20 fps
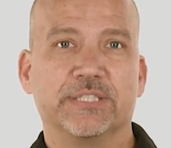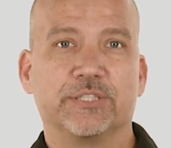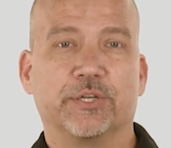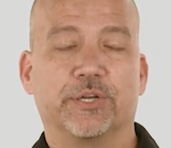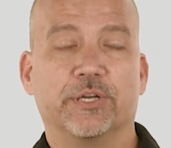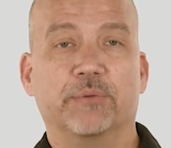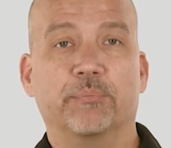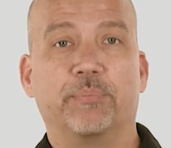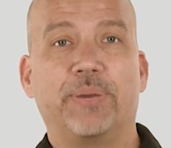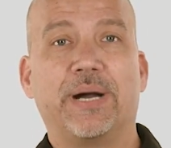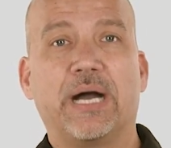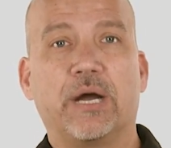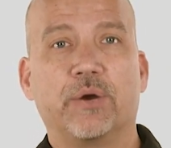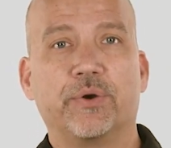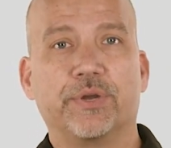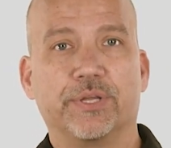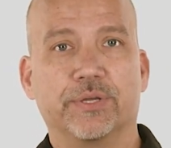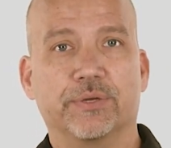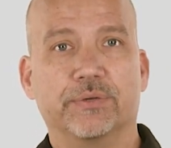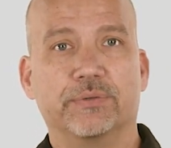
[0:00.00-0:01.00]
is going to
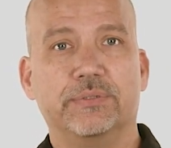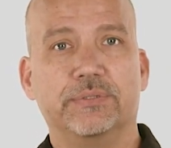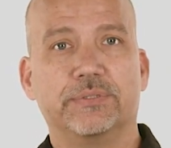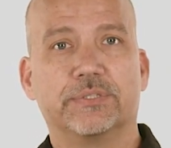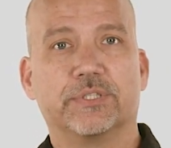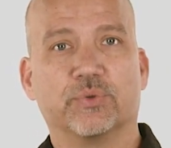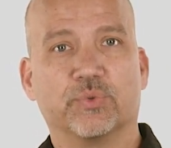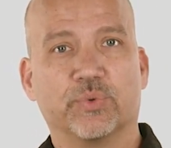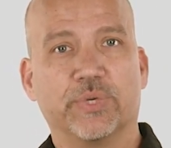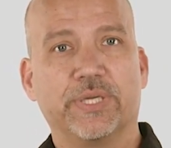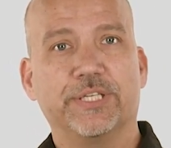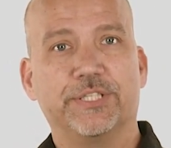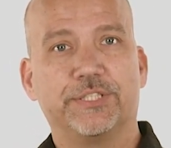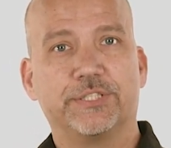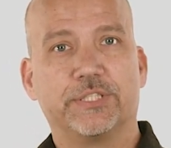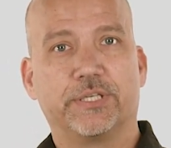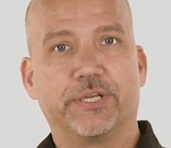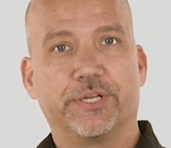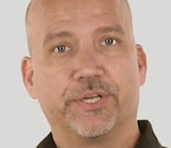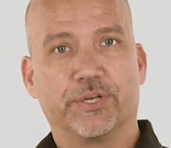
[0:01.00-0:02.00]
empower you to
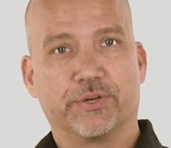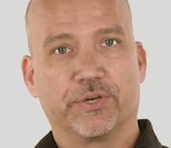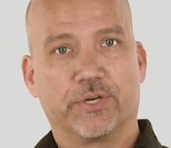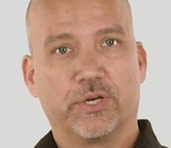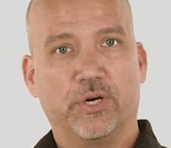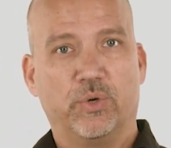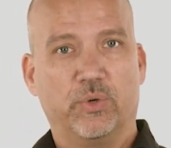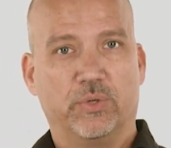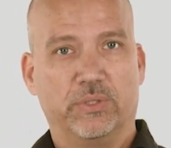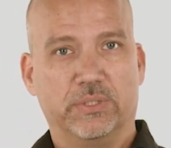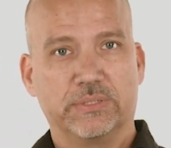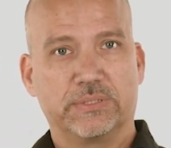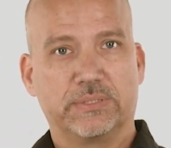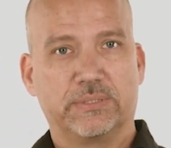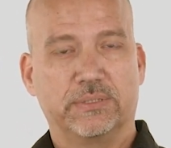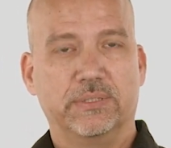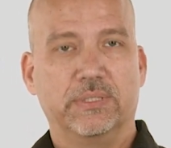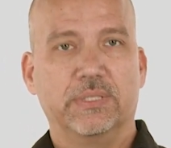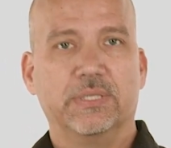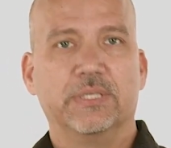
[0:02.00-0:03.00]
reach your
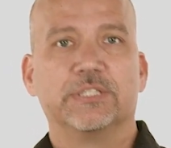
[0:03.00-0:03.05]
goals.